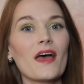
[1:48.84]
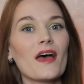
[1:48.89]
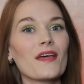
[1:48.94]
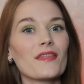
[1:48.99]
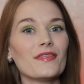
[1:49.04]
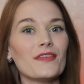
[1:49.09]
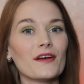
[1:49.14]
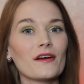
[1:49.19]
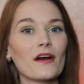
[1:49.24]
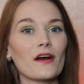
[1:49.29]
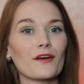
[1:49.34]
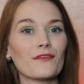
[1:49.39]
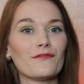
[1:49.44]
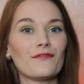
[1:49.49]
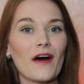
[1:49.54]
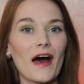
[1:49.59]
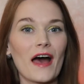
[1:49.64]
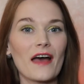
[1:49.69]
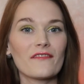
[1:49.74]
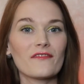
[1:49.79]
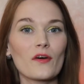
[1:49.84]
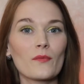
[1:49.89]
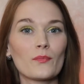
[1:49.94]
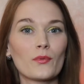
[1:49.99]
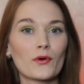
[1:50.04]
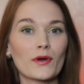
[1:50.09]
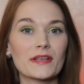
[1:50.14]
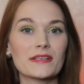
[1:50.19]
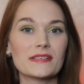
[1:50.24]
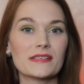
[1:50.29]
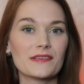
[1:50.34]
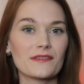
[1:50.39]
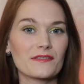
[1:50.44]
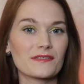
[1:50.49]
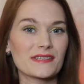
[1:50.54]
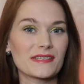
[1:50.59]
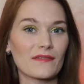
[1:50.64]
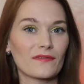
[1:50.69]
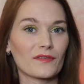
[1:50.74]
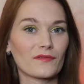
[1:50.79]
There are
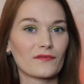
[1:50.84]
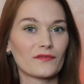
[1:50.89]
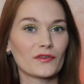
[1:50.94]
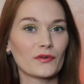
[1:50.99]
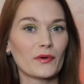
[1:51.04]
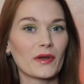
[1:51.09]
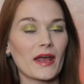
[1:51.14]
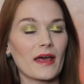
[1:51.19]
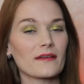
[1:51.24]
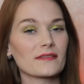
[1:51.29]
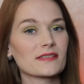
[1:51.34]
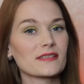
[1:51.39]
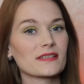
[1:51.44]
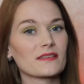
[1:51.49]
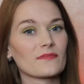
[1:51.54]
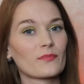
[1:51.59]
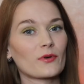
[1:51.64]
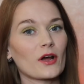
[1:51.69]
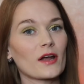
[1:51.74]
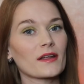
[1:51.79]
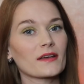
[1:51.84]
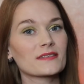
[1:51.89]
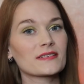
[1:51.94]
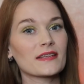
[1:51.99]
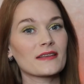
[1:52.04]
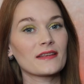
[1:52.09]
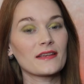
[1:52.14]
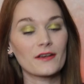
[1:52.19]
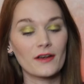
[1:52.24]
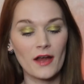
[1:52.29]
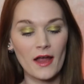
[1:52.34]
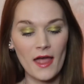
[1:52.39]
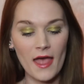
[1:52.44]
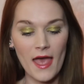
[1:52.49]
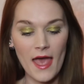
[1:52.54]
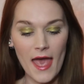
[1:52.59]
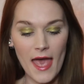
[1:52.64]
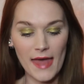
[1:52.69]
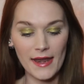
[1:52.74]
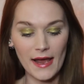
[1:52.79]
5.07 fluid ounces of product in here,
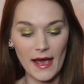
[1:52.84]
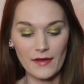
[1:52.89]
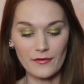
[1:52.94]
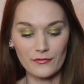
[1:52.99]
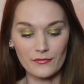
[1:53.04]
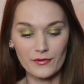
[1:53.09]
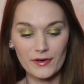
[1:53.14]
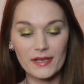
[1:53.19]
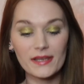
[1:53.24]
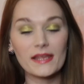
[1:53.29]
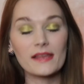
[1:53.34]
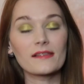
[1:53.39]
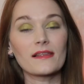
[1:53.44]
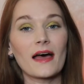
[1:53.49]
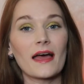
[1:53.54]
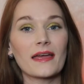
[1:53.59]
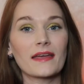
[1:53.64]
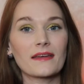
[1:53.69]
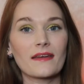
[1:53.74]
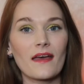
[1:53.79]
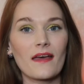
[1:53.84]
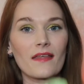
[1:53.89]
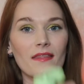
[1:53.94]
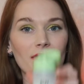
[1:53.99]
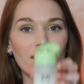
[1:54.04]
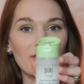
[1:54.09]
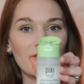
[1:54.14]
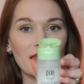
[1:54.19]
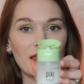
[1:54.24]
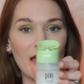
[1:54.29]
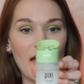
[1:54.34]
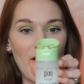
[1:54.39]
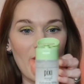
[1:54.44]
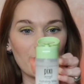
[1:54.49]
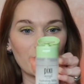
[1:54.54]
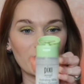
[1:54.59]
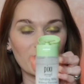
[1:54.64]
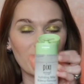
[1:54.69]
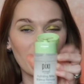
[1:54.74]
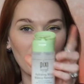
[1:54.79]
and I really like the
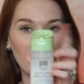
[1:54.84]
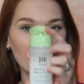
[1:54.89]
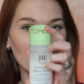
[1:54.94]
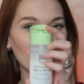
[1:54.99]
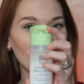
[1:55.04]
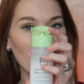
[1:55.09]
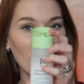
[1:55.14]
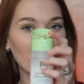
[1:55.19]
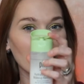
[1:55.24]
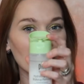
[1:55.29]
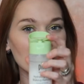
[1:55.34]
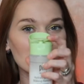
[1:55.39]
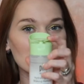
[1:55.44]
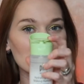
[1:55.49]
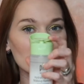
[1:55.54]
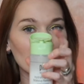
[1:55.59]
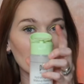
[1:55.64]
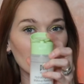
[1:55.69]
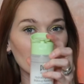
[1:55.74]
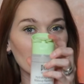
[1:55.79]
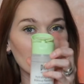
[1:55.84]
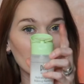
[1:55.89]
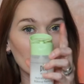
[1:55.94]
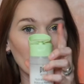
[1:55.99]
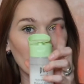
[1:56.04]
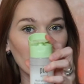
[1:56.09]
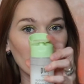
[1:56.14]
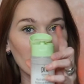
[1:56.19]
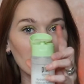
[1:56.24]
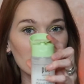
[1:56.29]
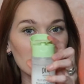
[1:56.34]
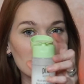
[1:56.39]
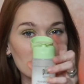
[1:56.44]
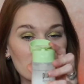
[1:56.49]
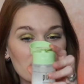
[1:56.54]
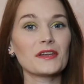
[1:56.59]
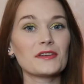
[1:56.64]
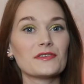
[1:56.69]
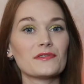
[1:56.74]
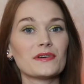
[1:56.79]
applicator, I guess is what you would call this.
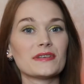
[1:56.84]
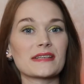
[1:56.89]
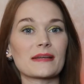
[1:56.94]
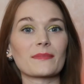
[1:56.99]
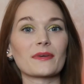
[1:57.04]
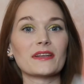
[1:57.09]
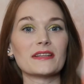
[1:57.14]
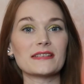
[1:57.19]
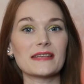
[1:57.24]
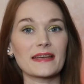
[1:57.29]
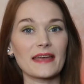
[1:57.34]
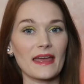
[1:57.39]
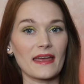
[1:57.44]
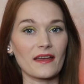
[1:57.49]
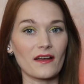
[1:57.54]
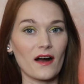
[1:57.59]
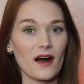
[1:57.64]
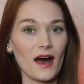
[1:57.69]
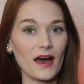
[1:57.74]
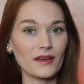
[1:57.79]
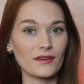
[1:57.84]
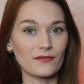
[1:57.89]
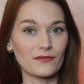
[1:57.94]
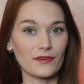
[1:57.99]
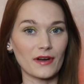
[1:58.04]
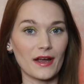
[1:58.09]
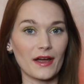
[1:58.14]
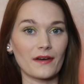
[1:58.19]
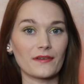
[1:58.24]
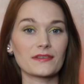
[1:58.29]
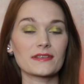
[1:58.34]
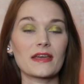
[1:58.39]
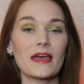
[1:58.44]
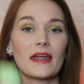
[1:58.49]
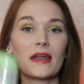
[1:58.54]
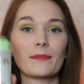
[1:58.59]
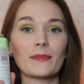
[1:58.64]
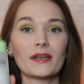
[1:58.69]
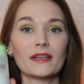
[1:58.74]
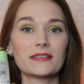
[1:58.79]
What I'm gonna do is I'm gonna take a cotton round, and
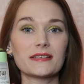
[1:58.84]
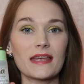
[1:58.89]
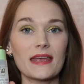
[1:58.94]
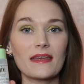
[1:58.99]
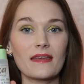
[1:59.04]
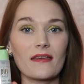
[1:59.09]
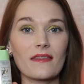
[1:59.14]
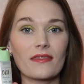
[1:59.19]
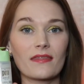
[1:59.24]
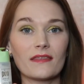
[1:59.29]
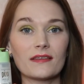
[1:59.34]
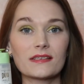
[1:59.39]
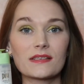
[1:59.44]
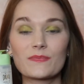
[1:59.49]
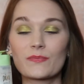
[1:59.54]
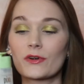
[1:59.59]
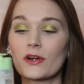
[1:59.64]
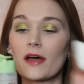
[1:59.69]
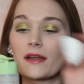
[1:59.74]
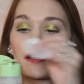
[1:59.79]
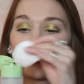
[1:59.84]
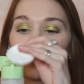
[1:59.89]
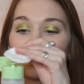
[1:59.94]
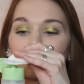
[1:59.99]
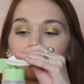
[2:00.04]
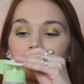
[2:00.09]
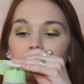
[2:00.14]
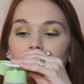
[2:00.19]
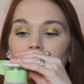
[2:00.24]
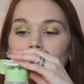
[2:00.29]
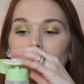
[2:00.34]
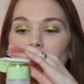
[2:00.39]
I'm gonna take this product.